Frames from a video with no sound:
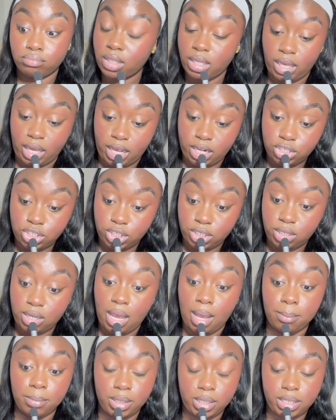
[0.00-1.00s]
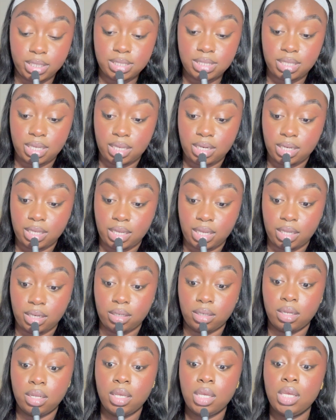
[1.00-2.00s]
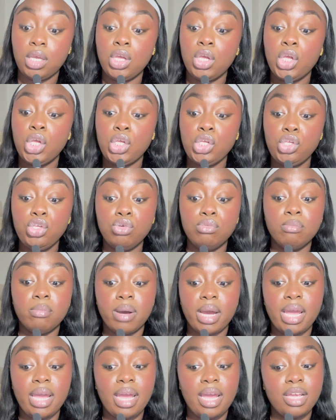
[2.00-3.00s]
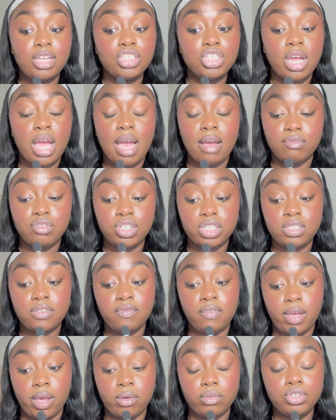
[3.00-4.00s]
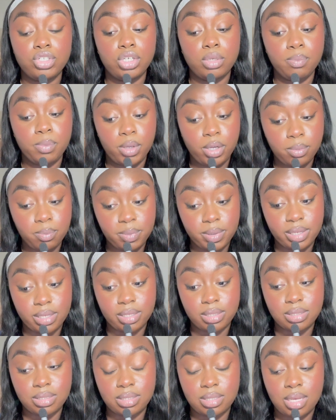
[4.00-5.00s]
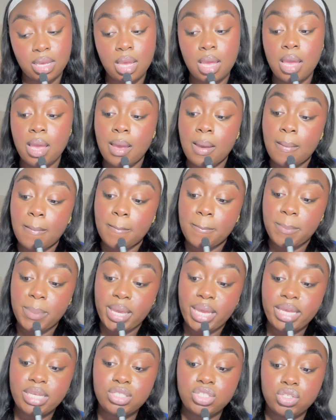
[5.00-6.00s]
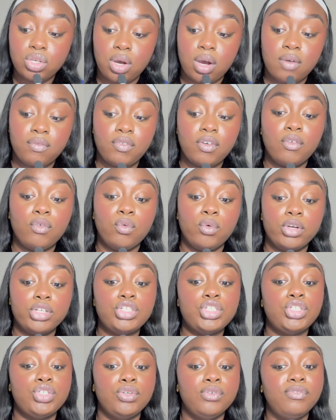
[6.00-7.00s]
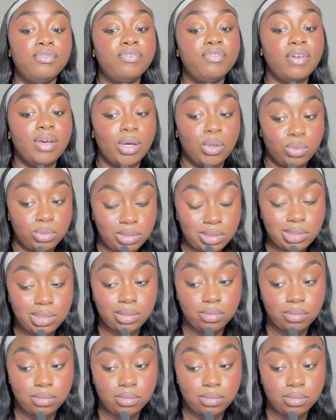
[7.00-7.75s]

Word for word: Catch it, I'm going to say it again. You might have just found your purpose based off of what you felt.